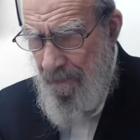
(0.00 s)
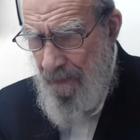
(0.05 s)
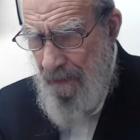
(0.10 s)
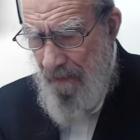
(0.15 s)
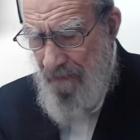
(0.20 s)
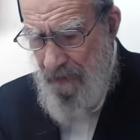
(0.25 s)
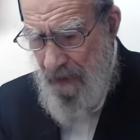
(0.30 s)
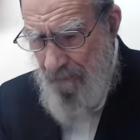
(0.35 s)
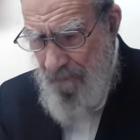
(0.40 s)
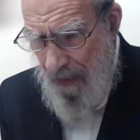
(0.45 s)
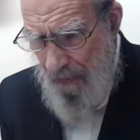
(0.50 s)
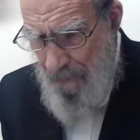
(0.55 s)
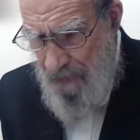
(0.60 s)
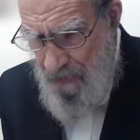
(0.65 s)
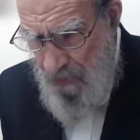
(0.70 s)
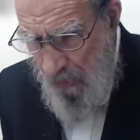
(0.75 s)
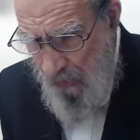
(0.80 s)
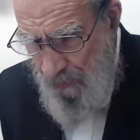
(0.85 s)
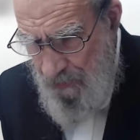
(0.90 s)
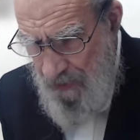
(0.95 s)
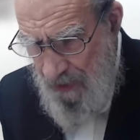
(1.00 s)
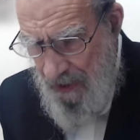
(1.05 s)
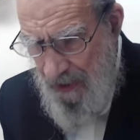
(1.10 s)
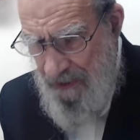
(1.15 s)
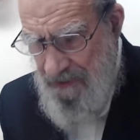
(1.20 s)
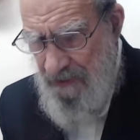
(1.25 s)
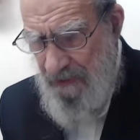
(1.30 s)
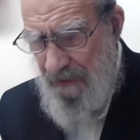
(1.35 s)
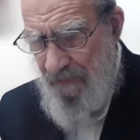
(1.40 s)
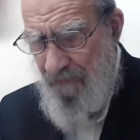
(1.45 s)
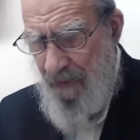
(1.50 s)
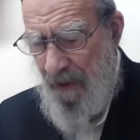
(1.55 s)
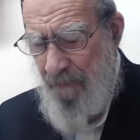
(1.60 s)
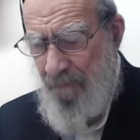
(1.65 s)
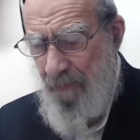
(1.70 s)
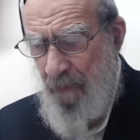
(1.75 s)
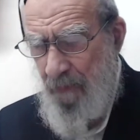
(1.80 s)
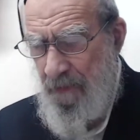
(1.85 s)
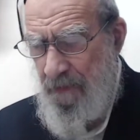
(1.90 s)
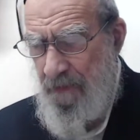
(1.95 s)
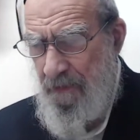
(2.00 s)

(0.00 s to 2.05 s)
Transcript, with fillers: Nefesh Habamis also has a divine point.